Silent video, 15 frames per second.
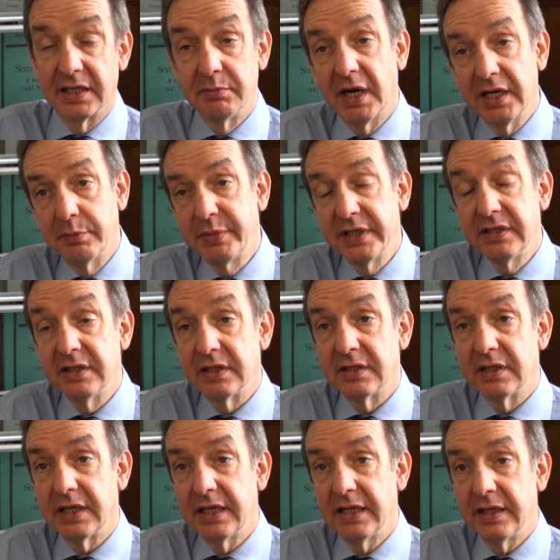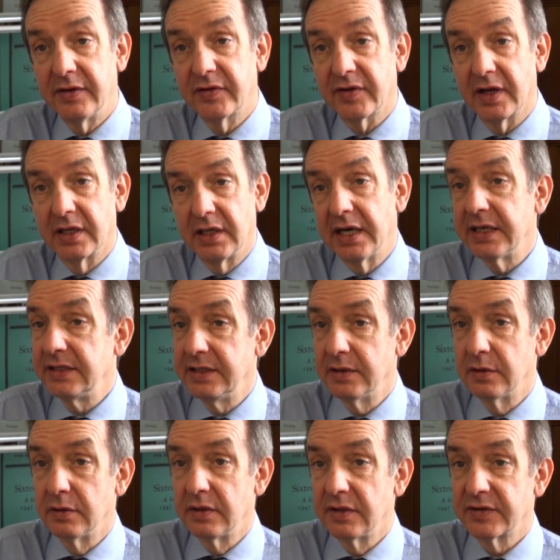and in my opinion, it's an
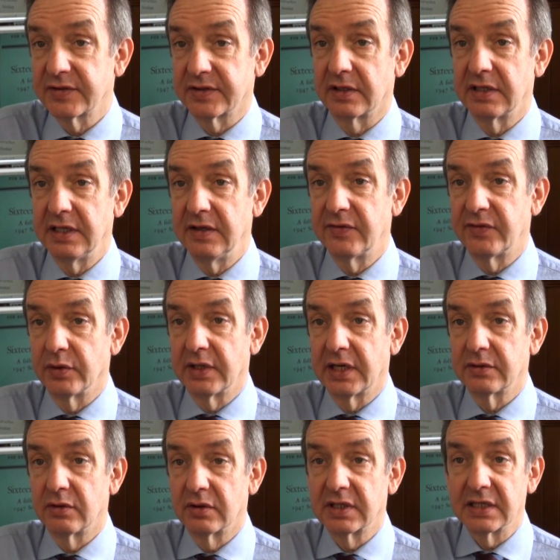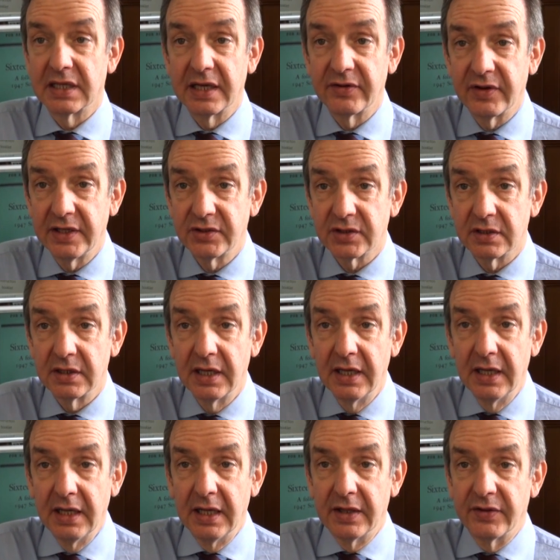ideal study for that organisation.
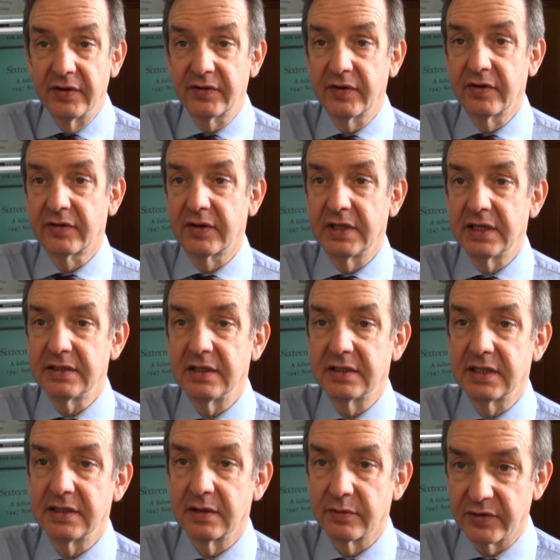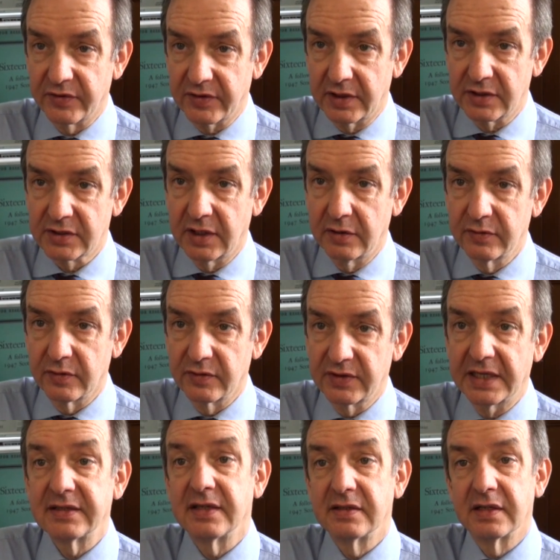This is the United Kingdom's Research Council's
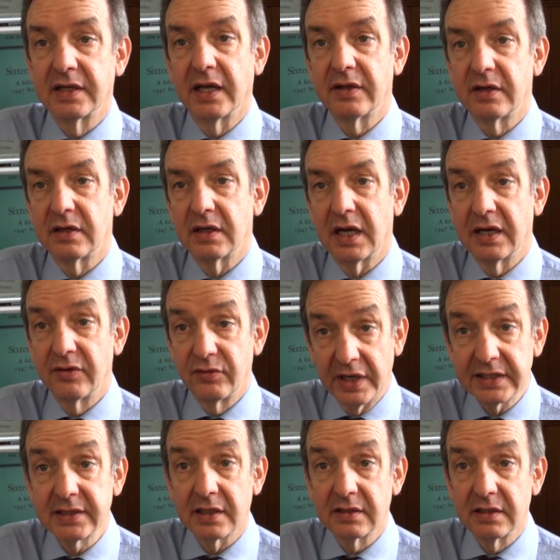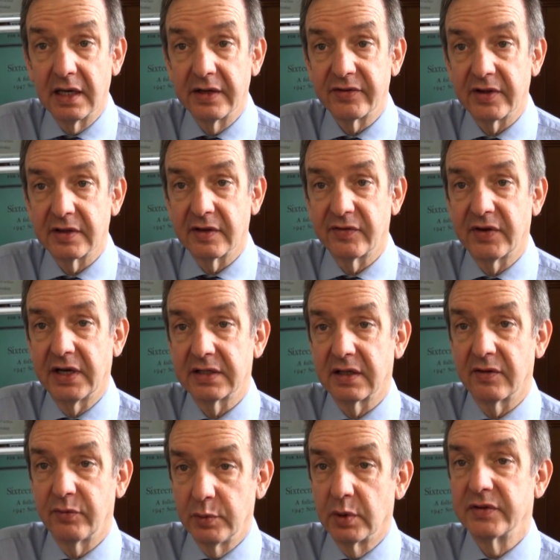getting together and recognising the fact that
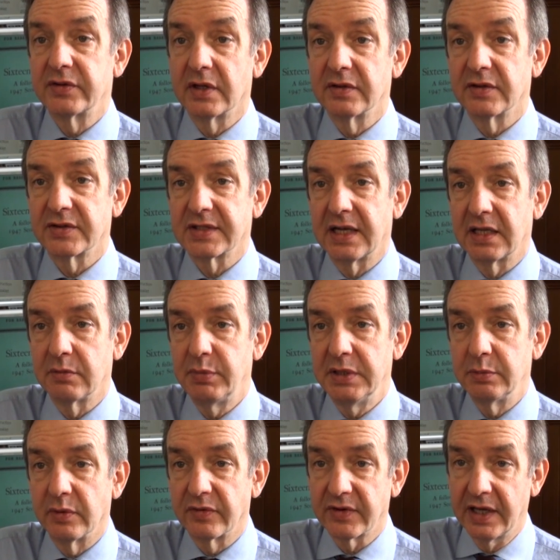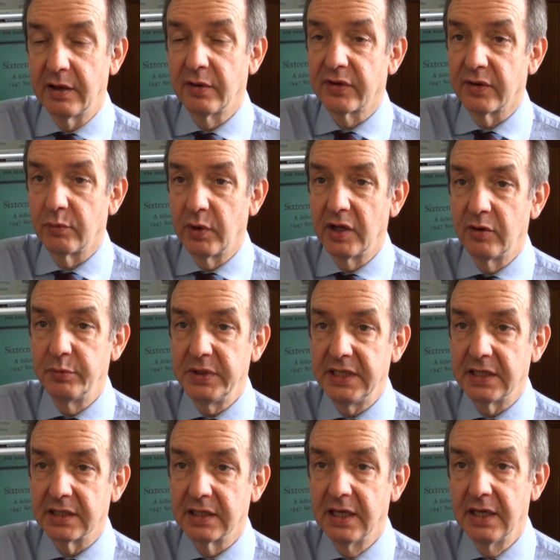if we want to understand people's health and
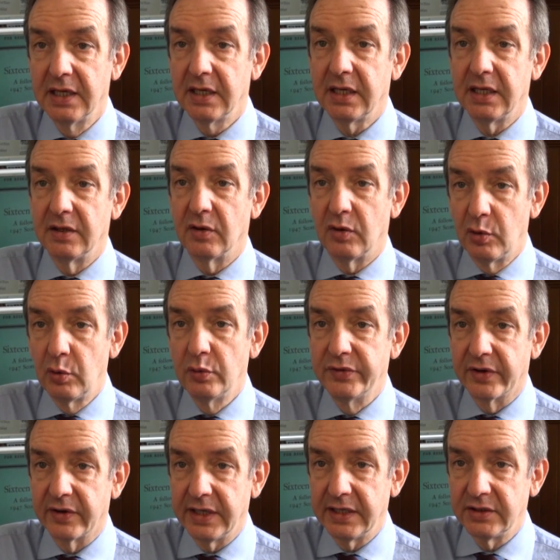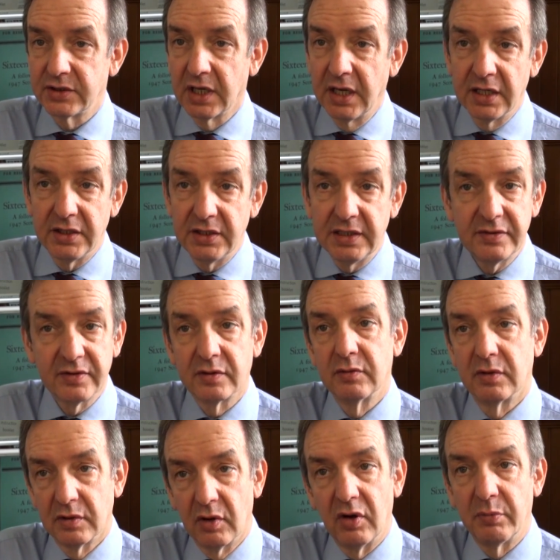well-being in older age, you need to know
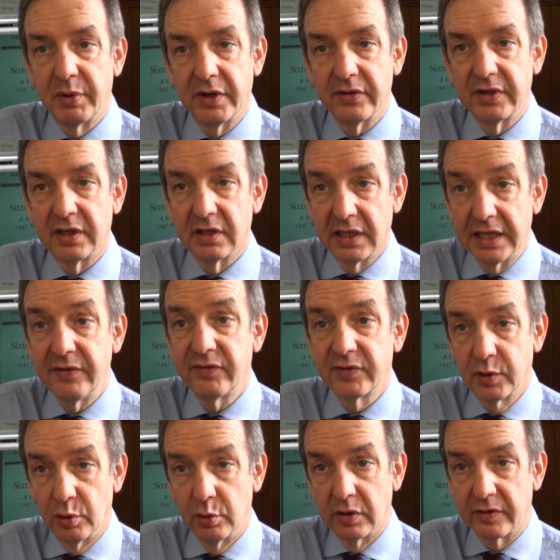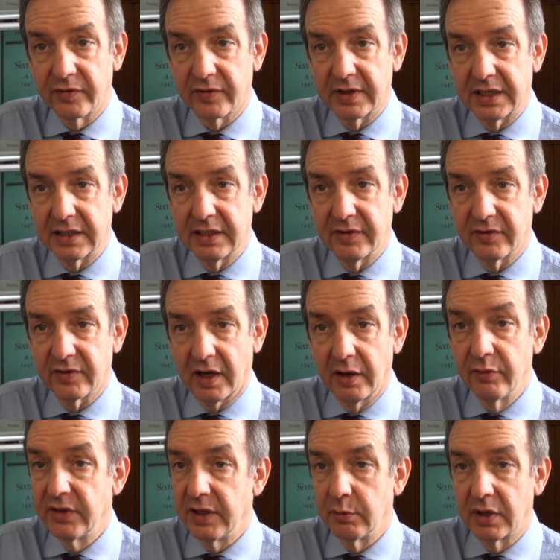a lot about their life course, that is, how
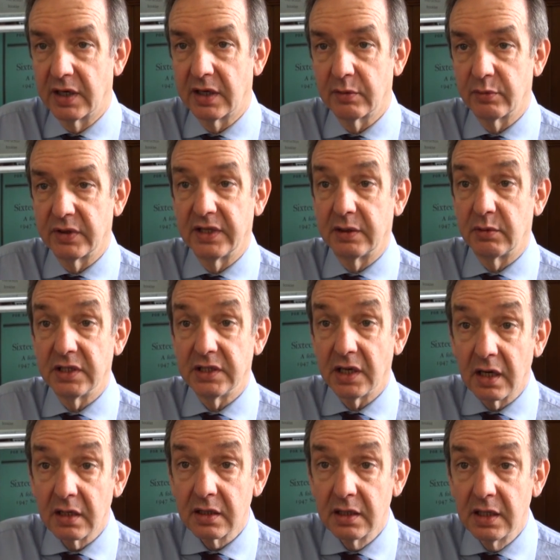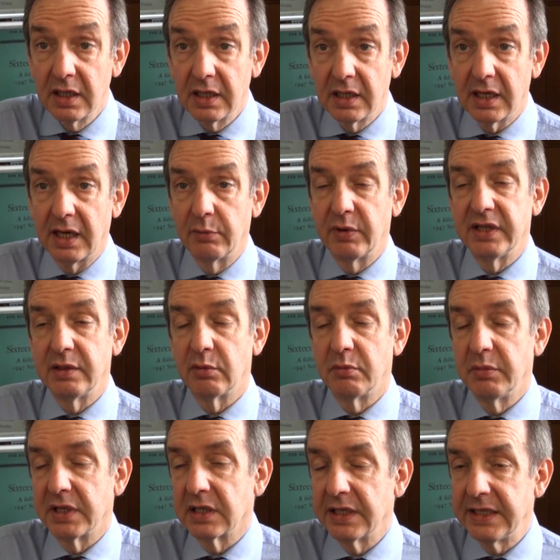they were when they were young and when they were
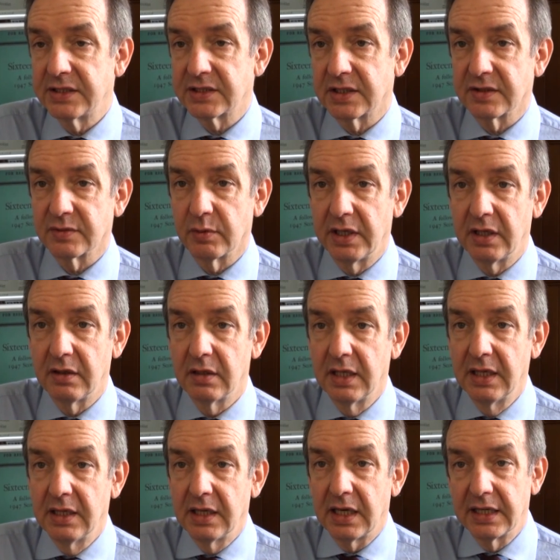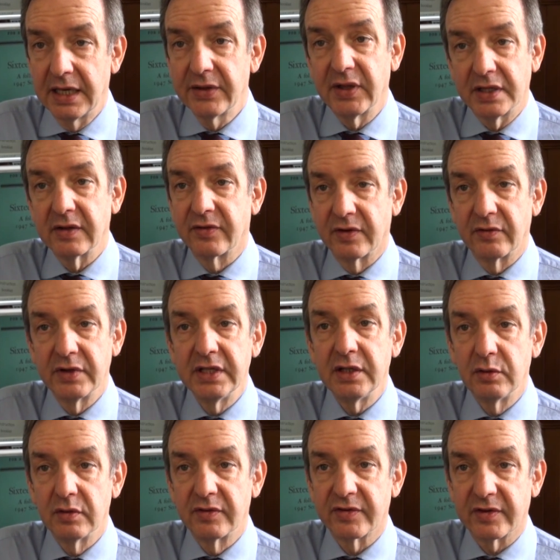middle-aged as well. And I think it's a really
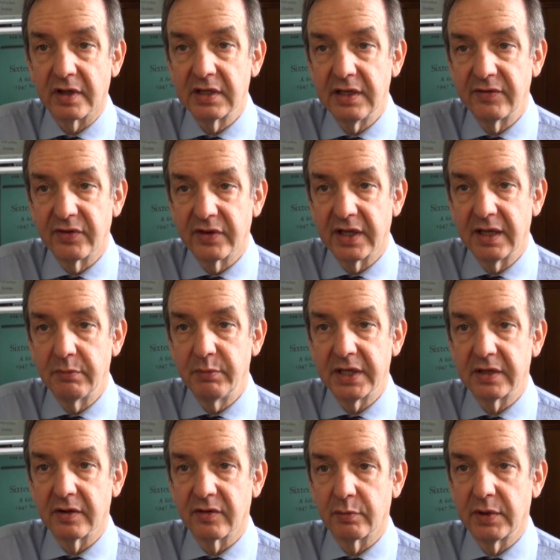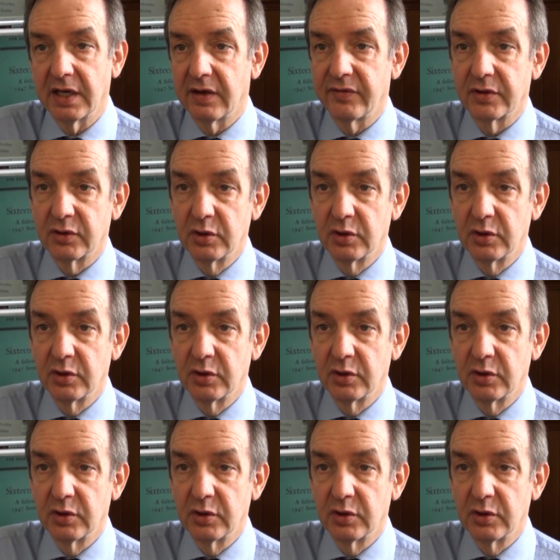good study for them because we have a